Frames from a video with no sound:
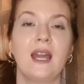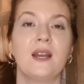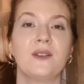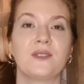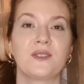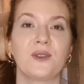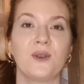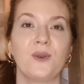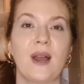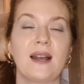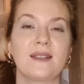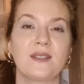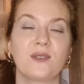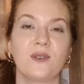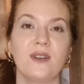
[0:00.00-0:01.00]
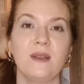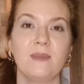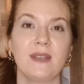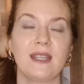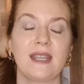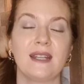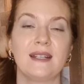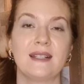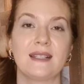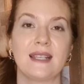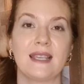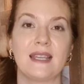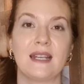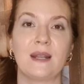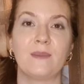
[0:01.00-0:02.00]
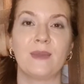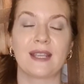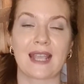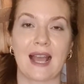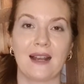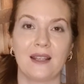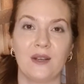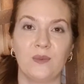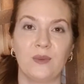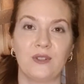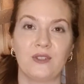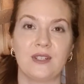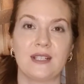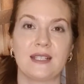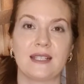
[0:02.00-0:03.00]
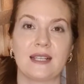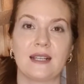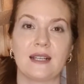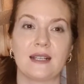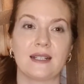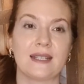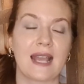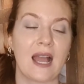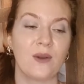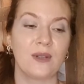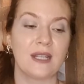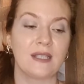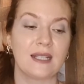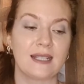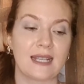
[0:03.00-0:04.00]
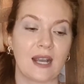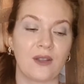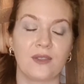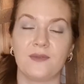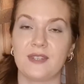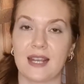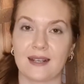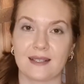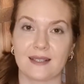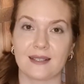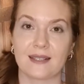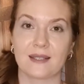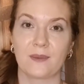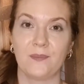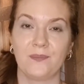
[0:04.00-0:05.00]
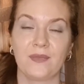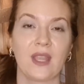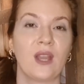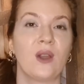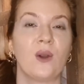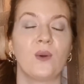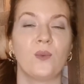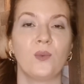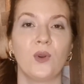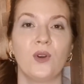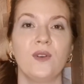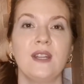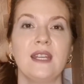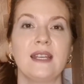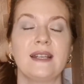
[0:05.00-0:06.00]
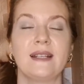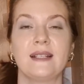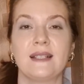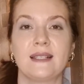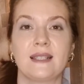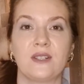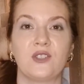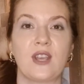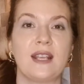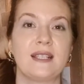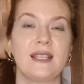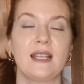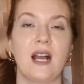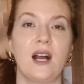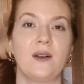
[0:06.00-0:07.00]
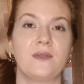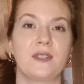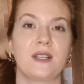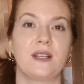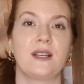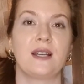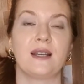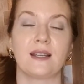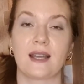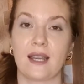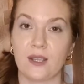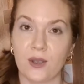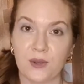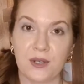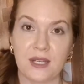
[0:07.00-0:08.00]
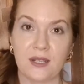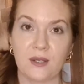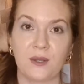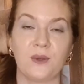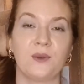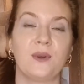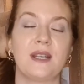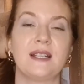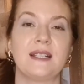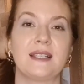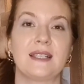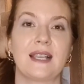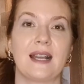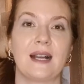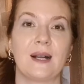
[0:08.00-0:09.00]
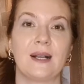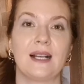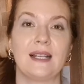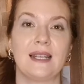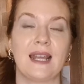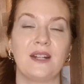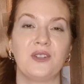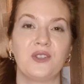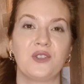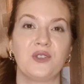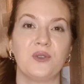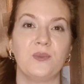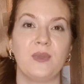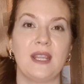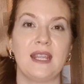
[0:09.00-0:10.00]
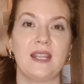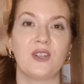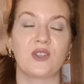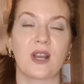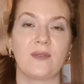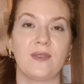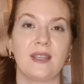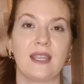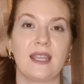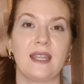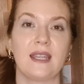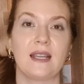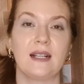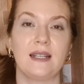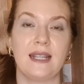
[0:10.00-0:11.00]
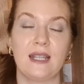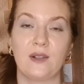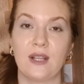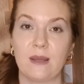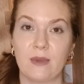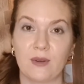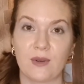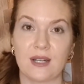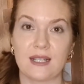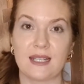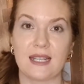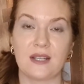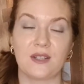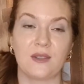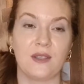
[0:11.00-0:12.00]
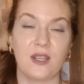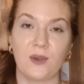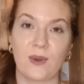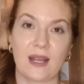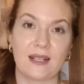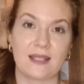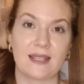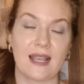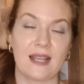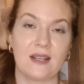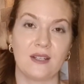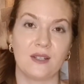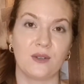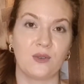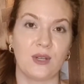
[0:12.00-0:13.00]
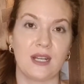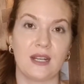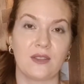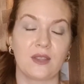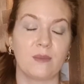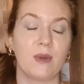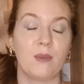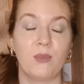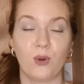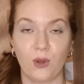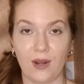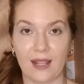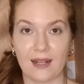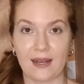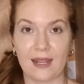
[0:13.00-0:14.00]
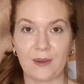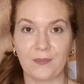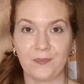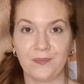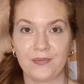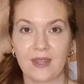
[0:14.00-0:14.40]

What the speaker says: So our story begins in McAllen, which is a town in the south of Texas. Rory is chasing after a coyote who is alleged to be trafficking illegal immigrants into the US and treating them appallingly.